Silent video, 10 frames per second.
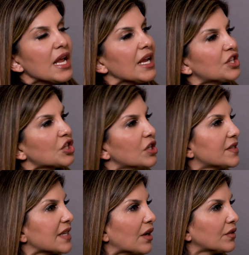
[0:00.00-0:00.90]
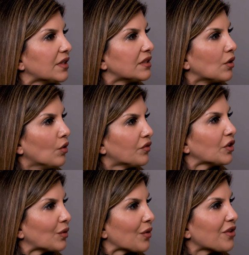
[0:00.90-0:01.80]
It turns out that
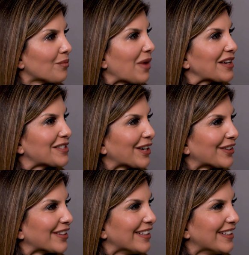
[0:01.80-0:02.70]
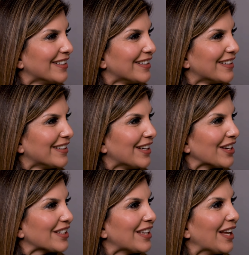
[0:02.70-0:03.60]
overgrowth of bacteria
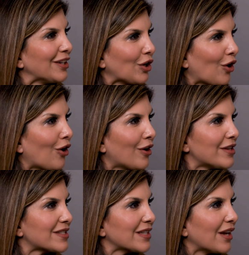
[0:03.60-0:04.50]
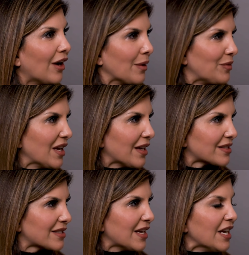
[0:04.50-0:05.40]
can cause
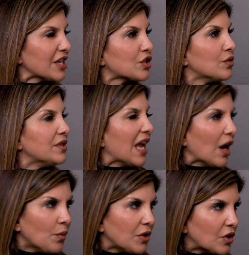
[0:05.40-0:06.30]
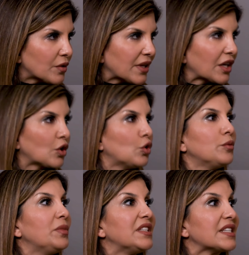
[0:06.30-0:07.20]
IBS. So now we know that it
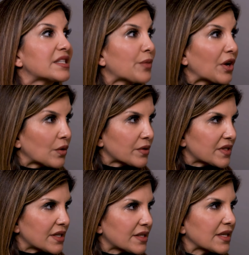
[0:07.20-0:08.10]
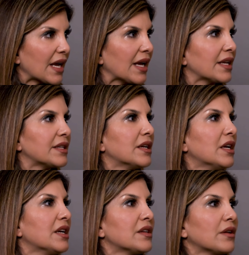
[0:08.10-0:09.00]
could be dysbiosis and
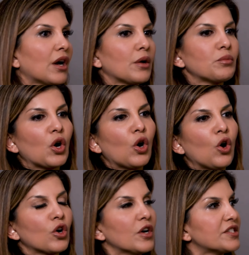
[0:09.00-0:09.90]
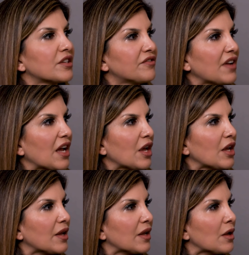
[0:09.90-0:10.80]
all kinds of
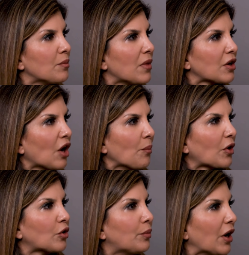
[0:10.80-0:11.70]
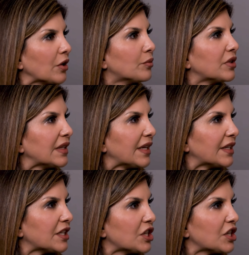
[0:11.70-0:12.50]
gut microbiome related